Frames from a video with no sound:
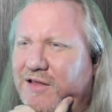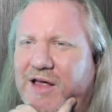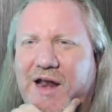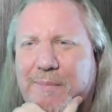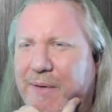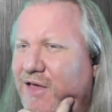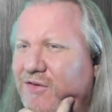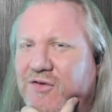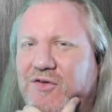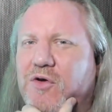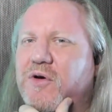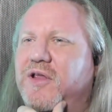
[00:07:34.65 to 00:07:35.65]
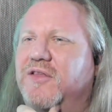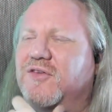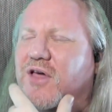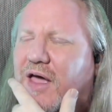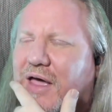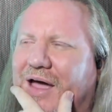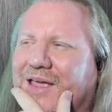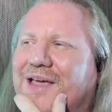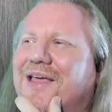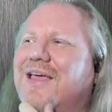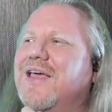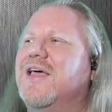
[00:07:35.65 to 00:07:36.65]
A lot of bands are doing it. So I
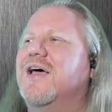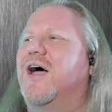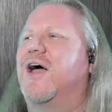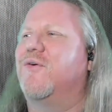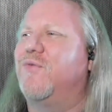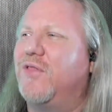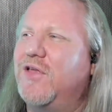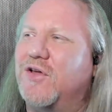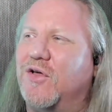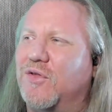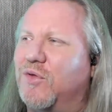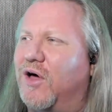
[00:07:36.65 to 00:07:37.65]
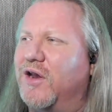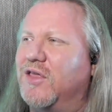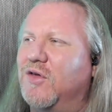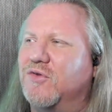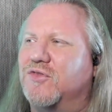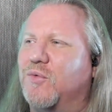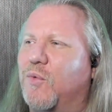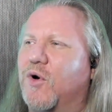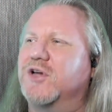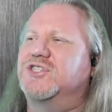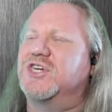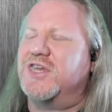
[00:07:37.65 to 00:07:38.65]
really don't want to use the
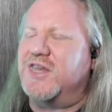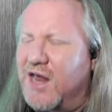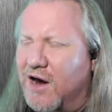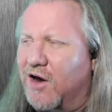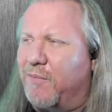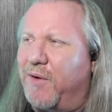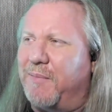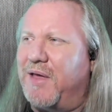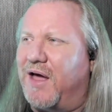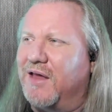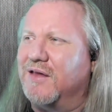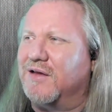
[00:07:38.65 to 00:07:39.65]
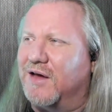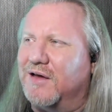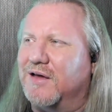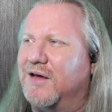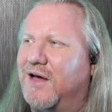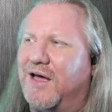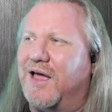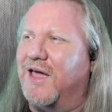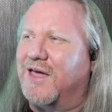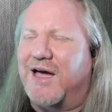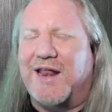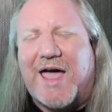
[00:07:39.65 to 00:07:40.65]
word generic, but I mean
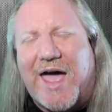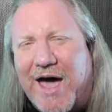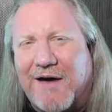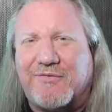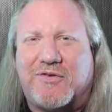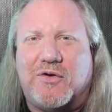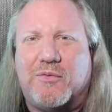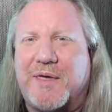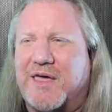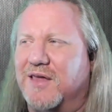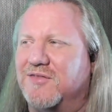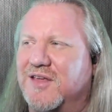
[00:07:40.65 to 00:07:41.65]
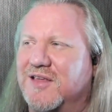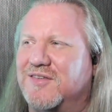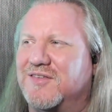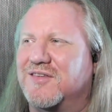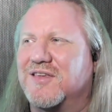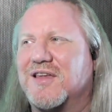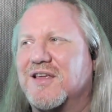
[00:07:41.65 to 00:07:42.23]
I kind of have to because it's.